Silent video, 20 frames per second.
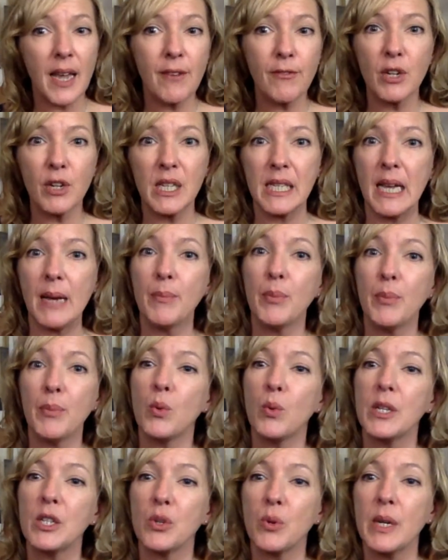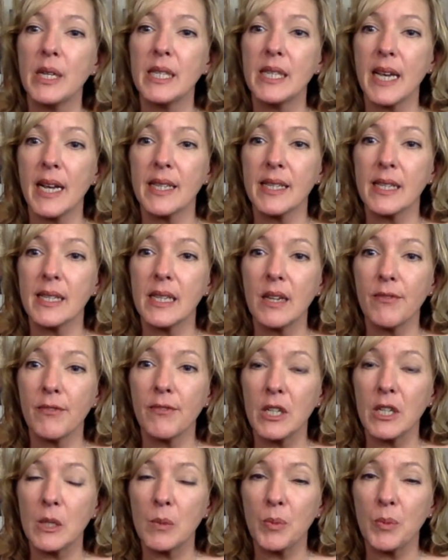Like, for example, when Joyce asked the
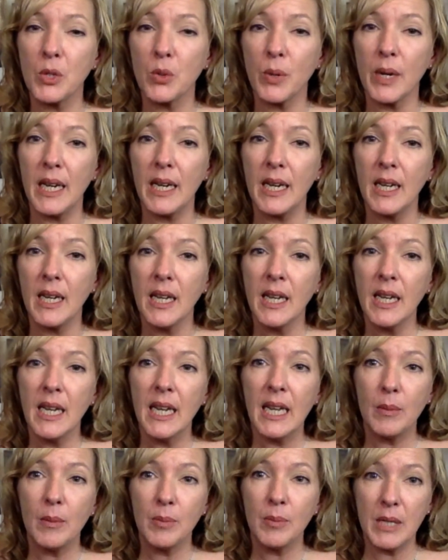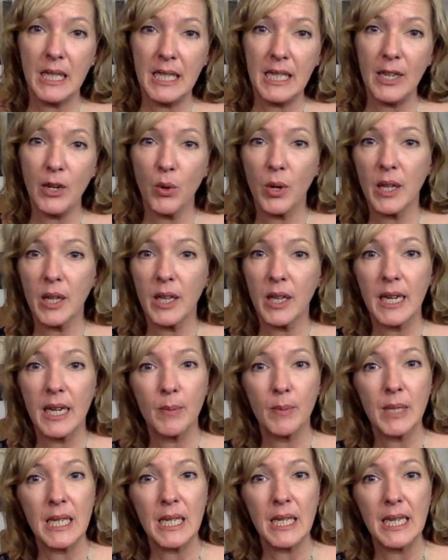difference between MCT oil
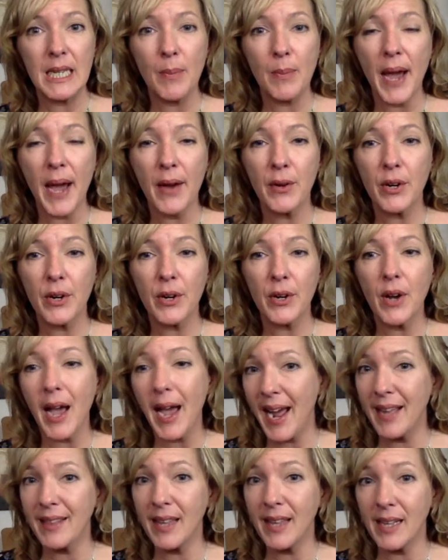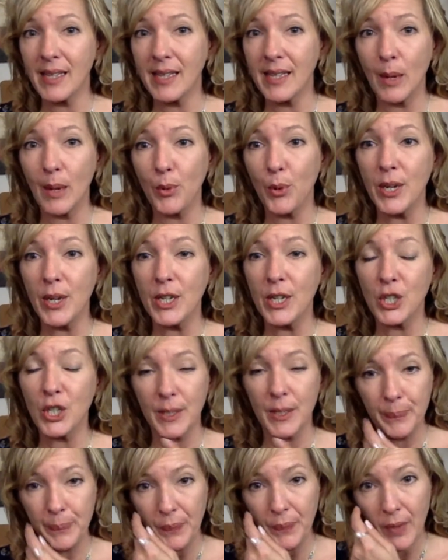and MCT powder, I had that same
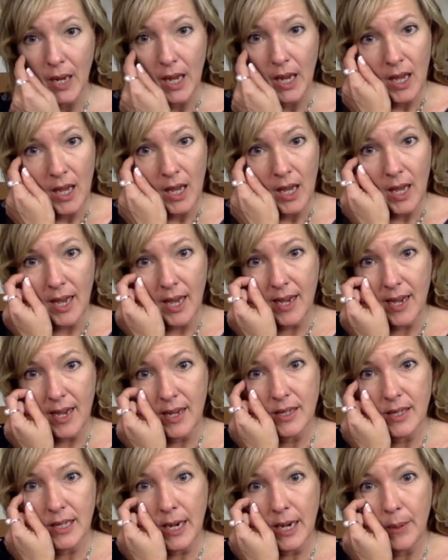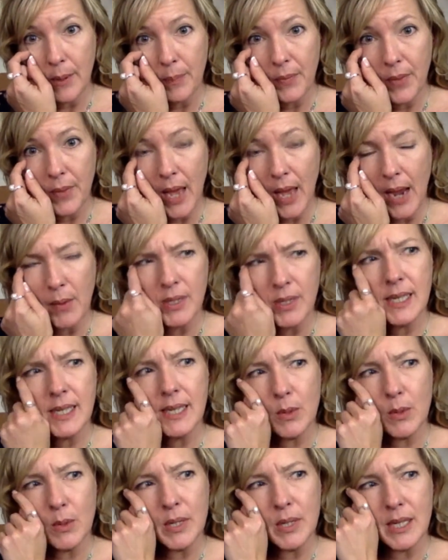question. And um, I
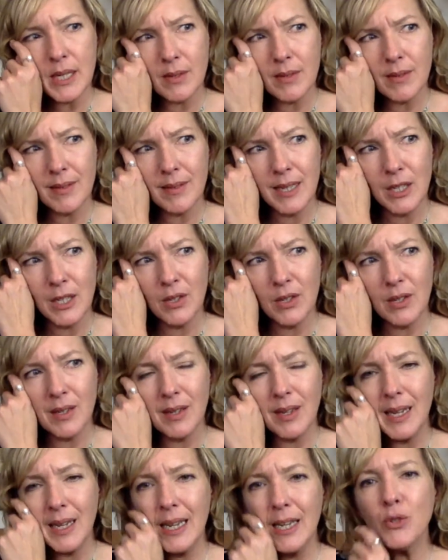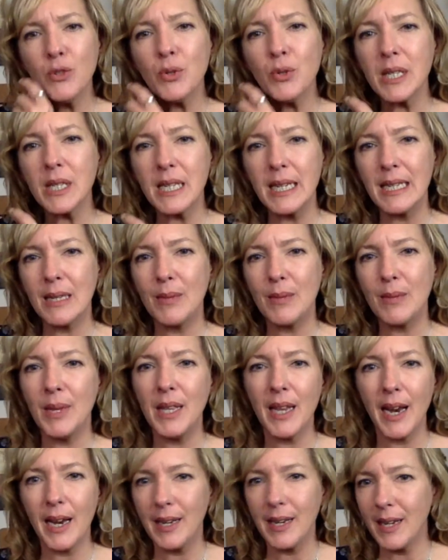was it was in, interesting to
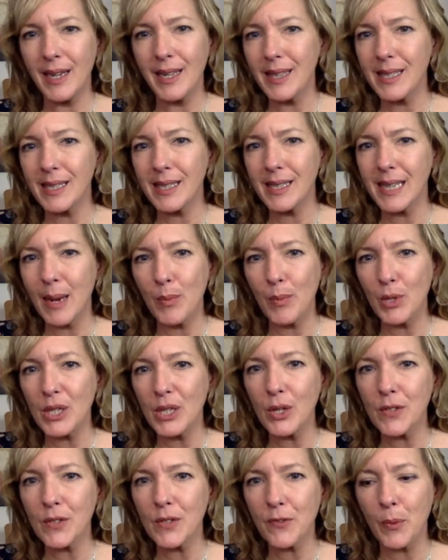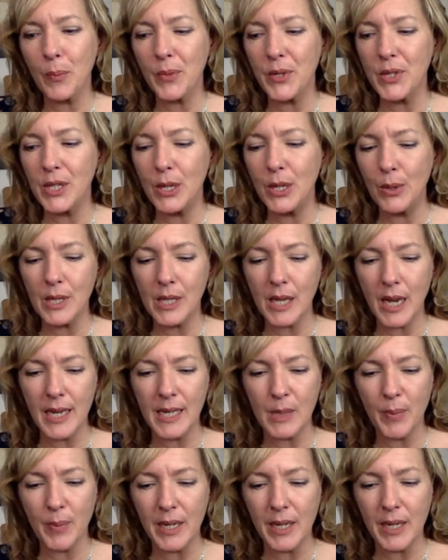me that I didn't get the same results from the two because
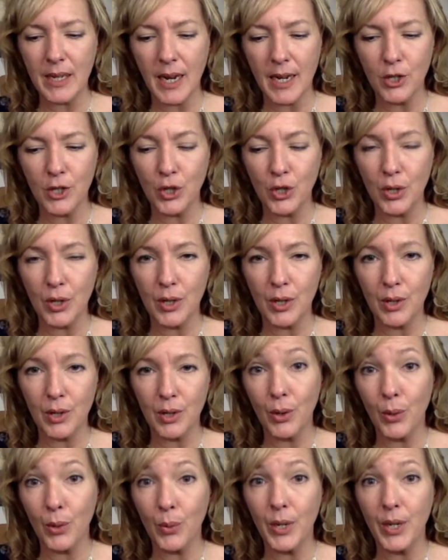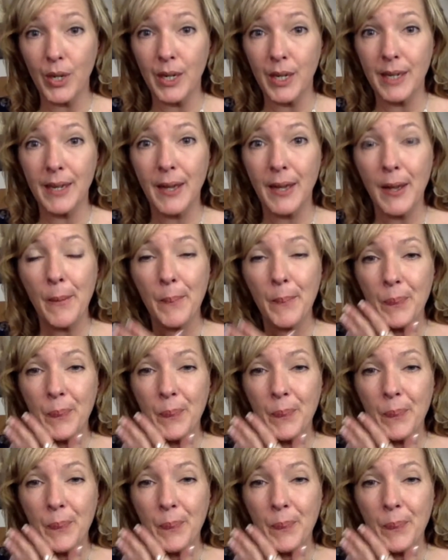I expected I should or would.